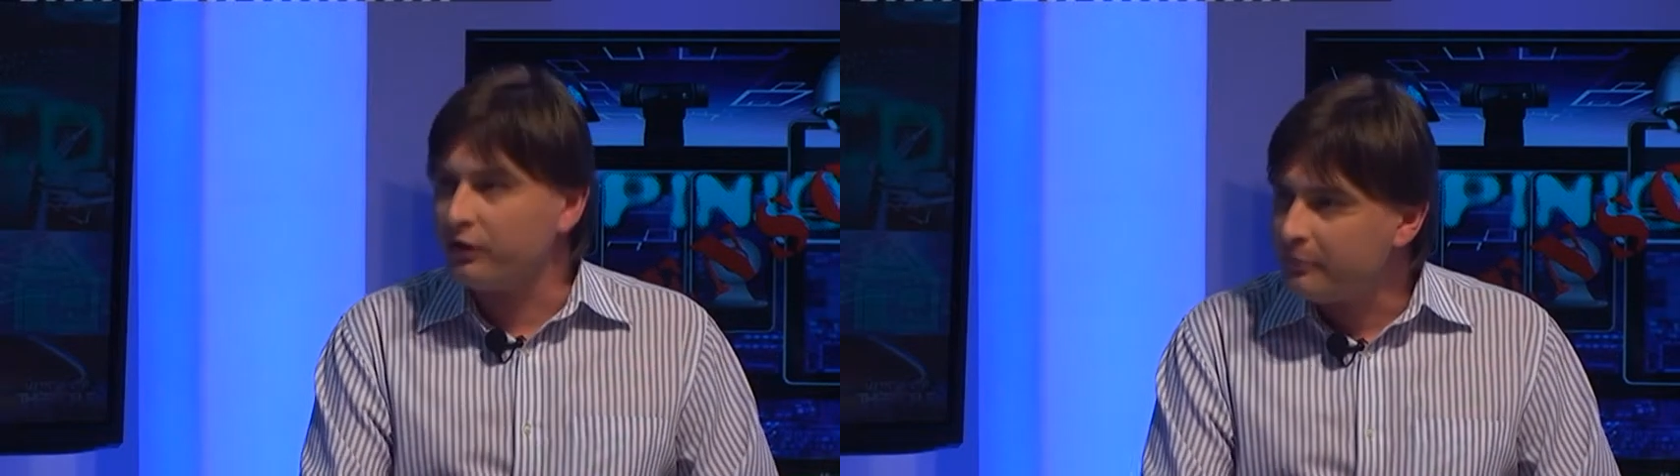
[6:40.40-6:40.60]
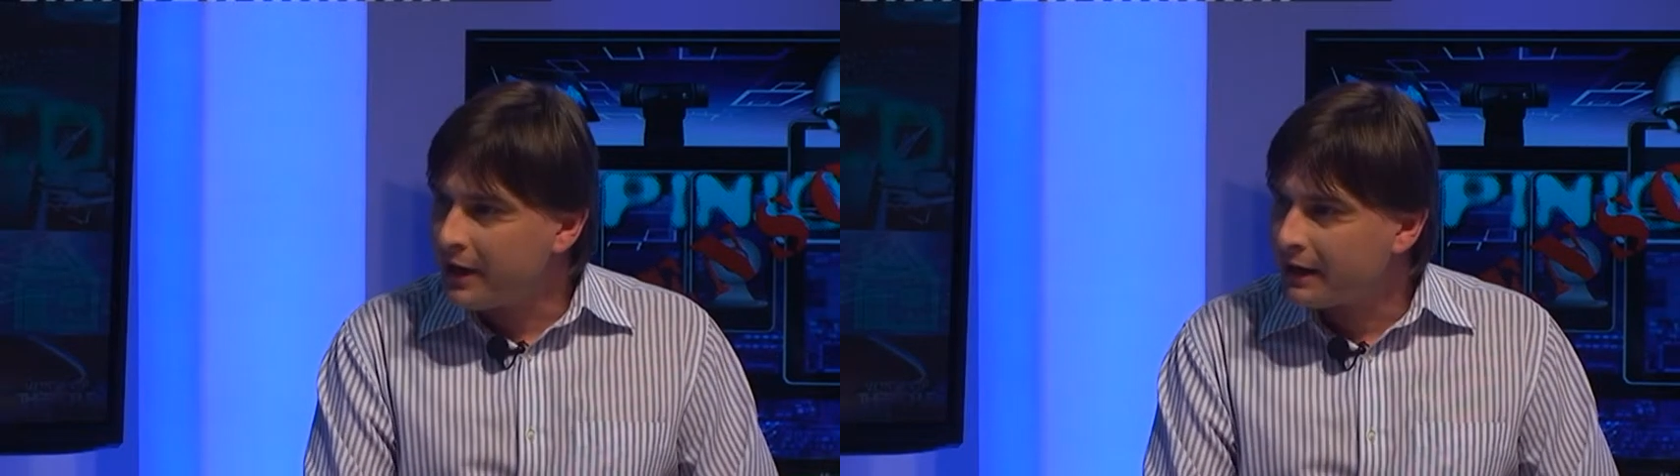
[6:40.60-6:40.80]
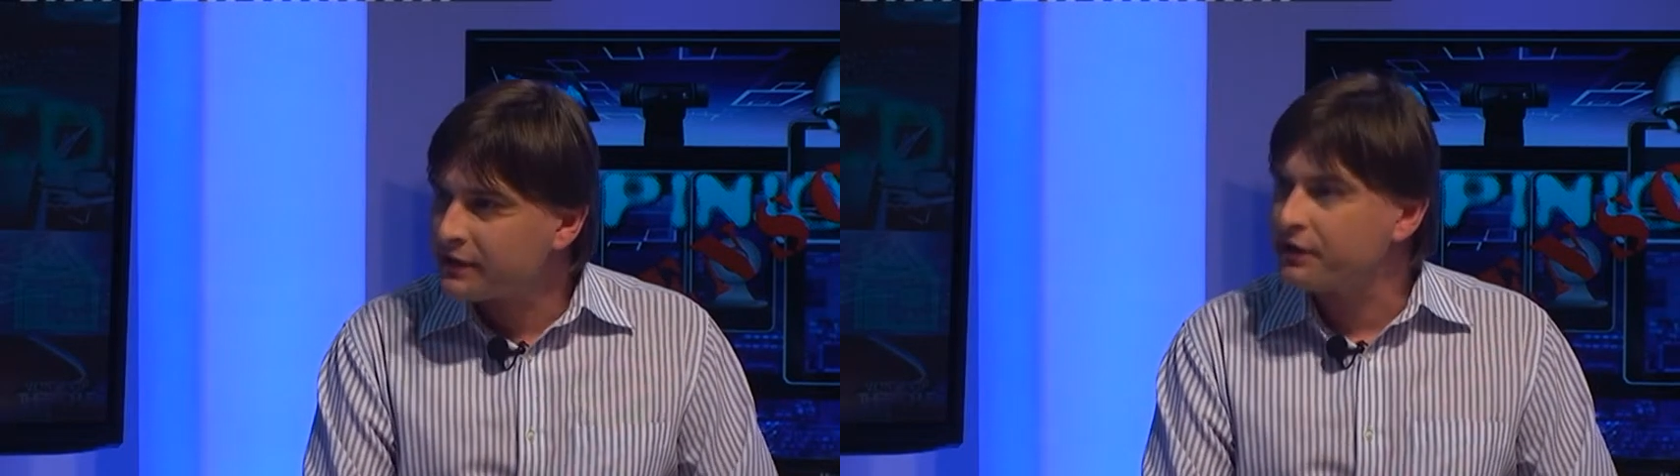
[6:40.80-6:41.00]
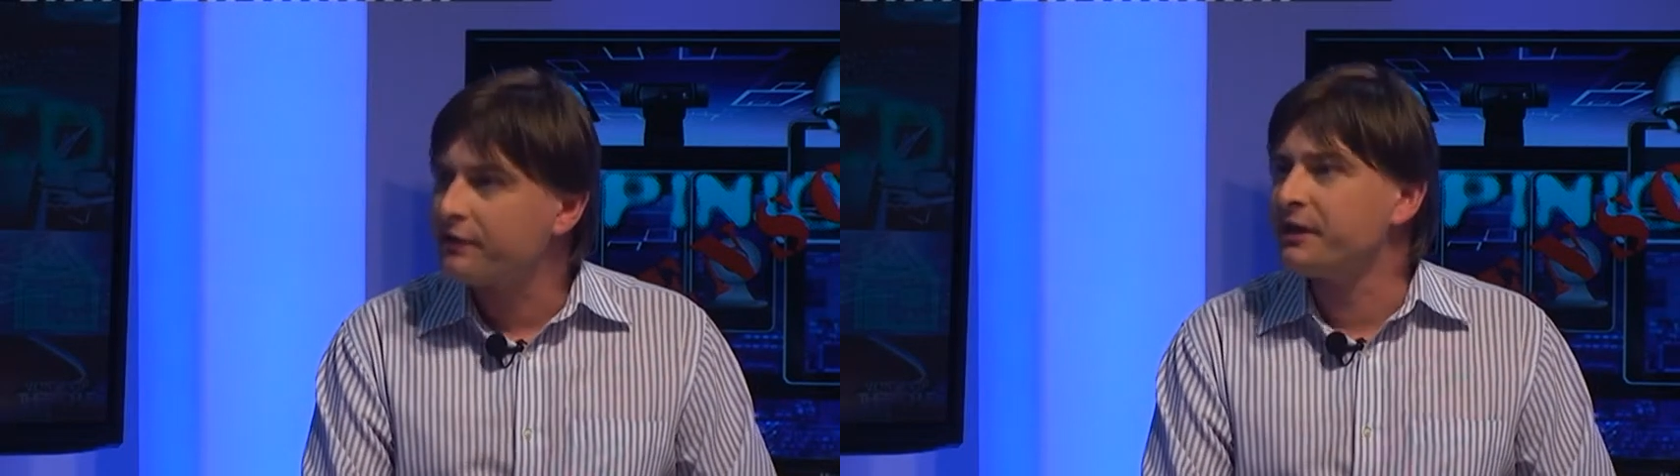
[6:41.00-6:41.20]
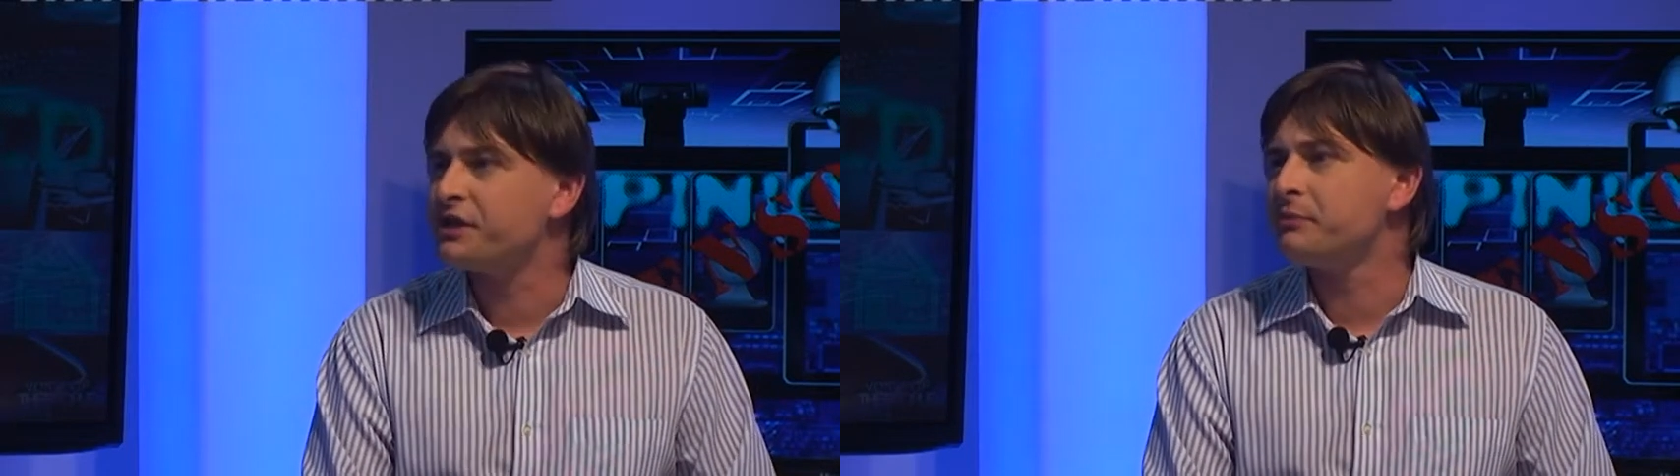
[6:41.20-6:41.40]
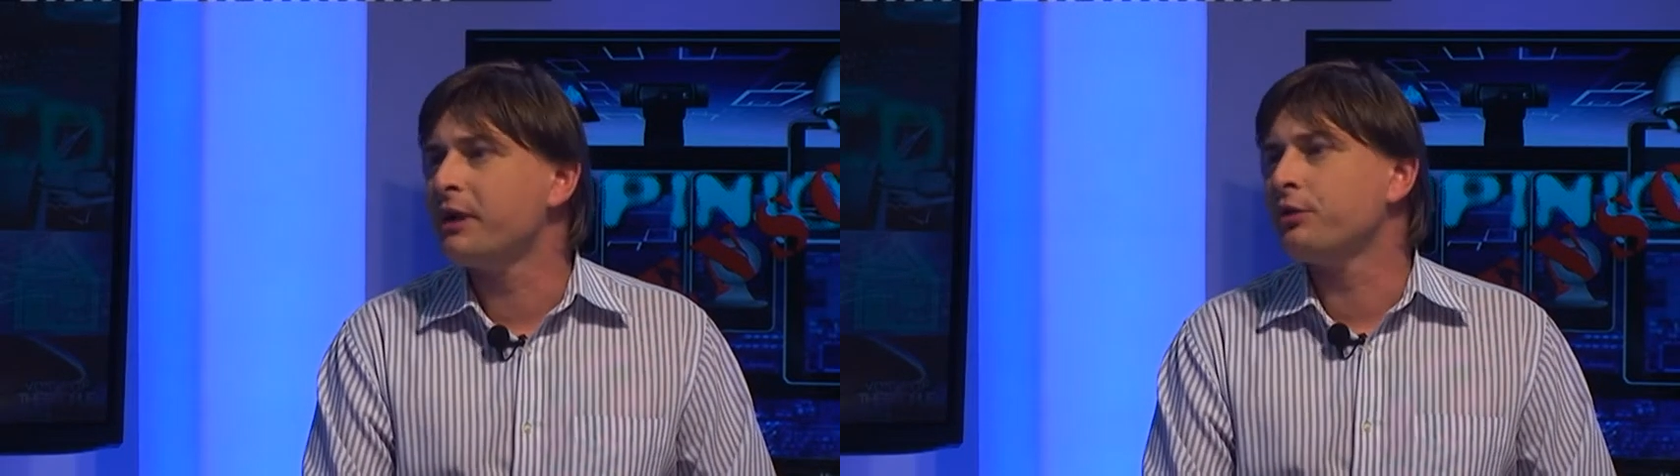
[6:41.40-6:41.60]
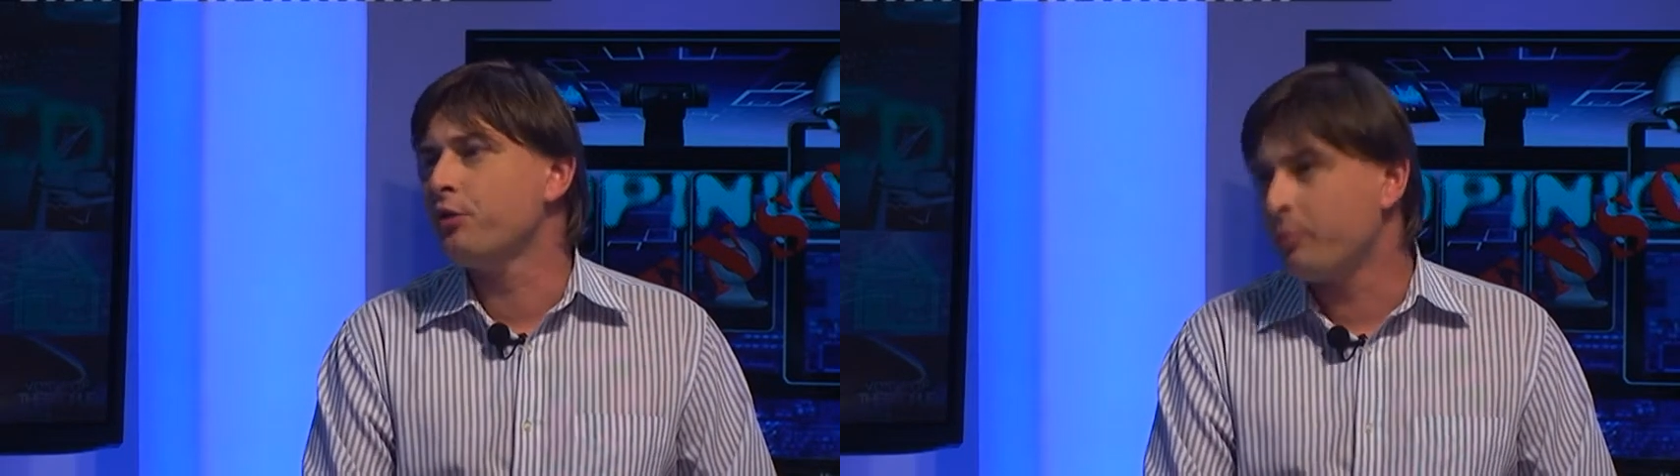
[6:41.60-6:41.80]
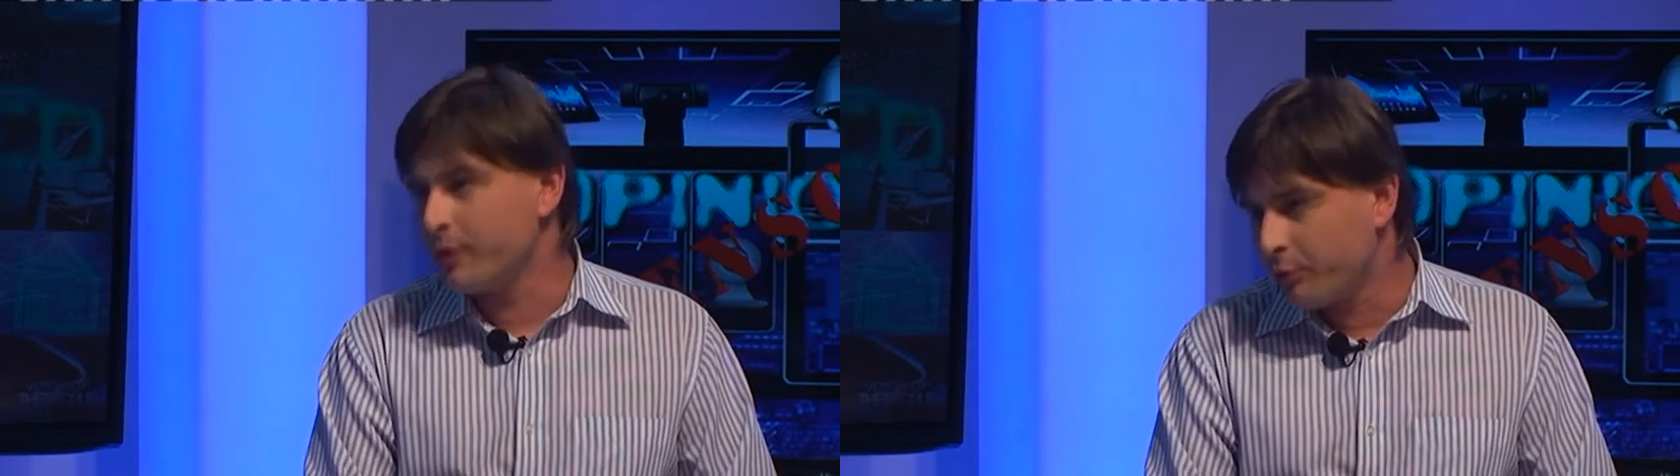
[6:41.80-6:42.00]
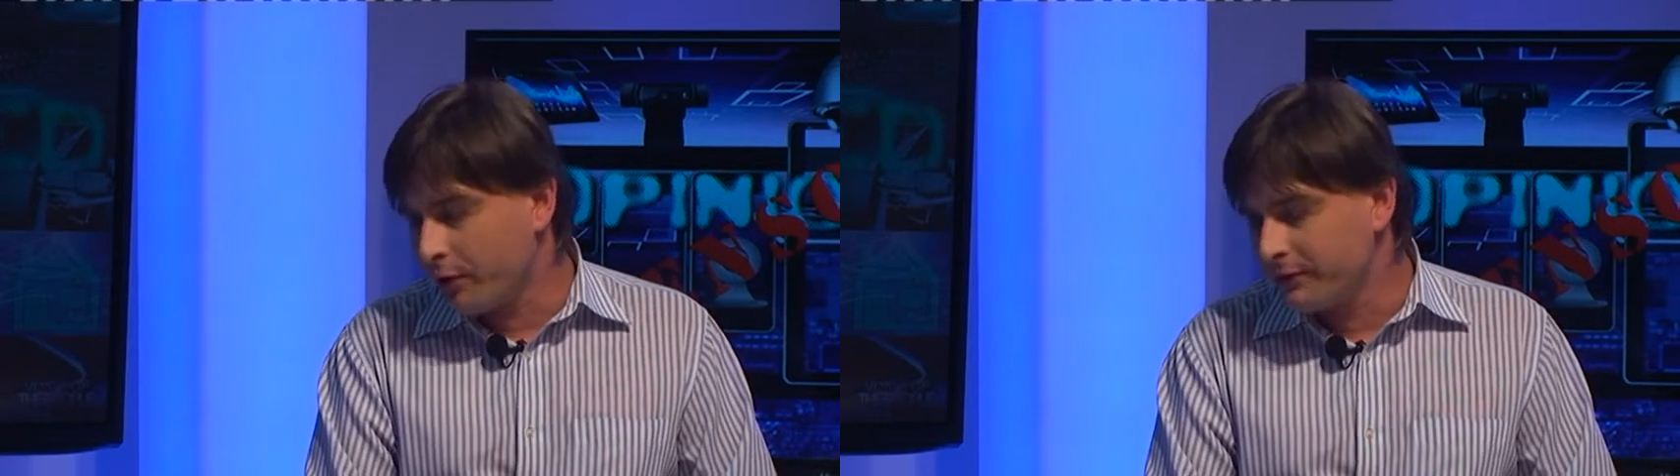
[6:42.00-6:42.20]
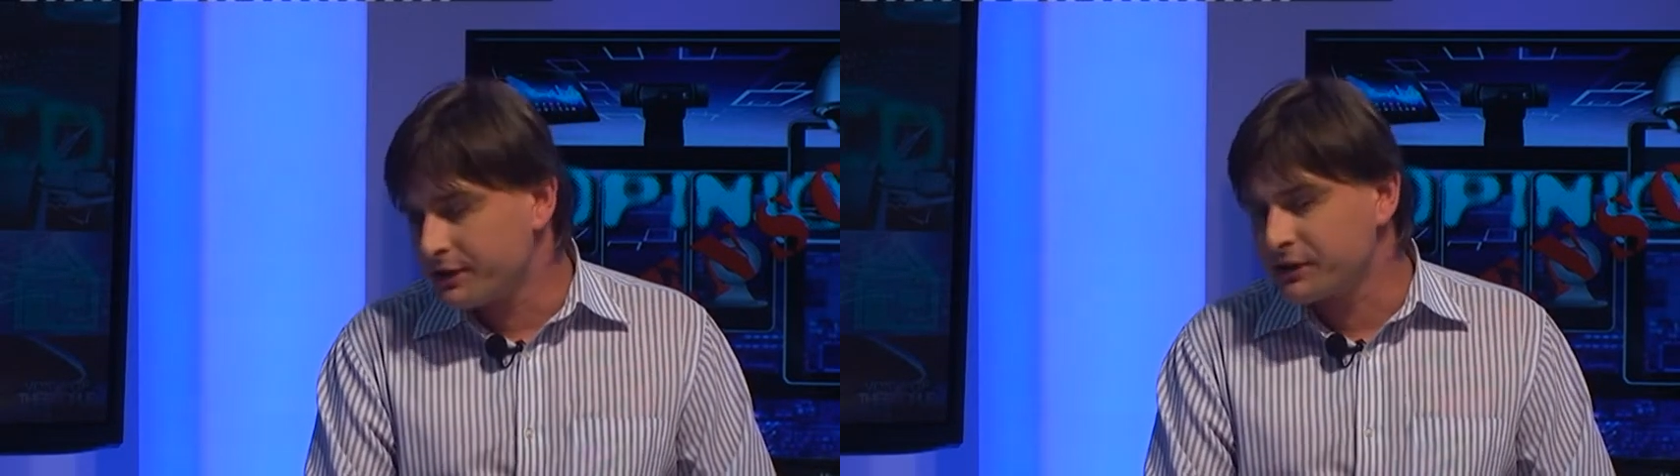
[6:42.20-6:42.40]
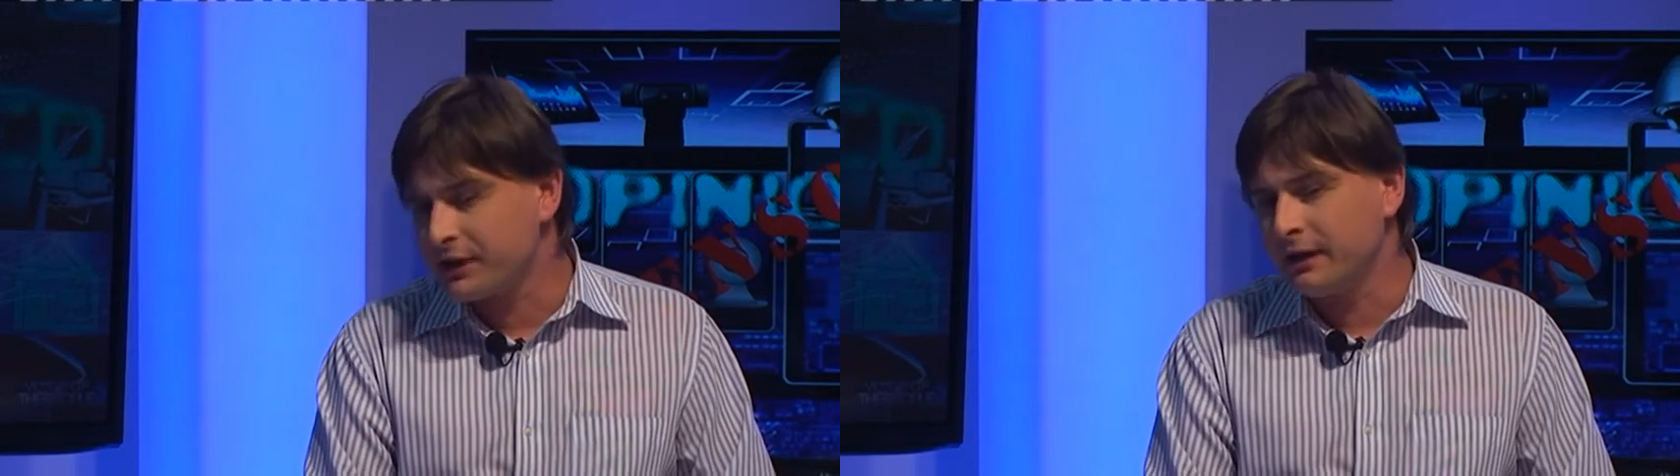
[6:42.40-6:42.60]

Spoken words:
of markets. I think it's about corporate profits.